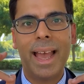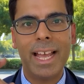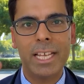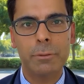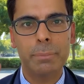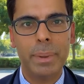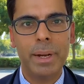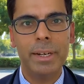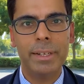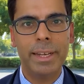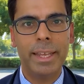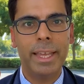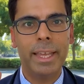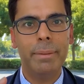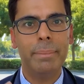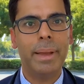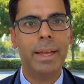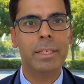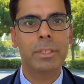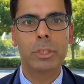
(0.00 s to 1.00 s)

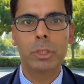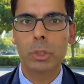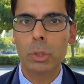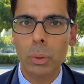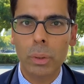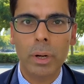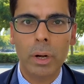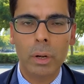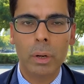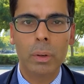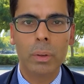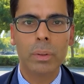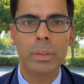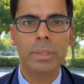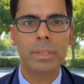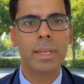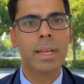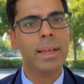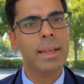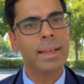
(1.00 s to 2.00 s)
aspartame and
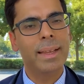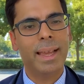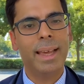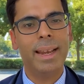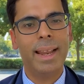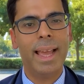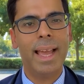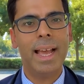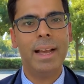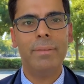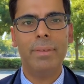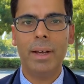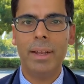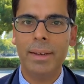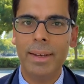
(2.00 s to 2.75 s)
sucralose can have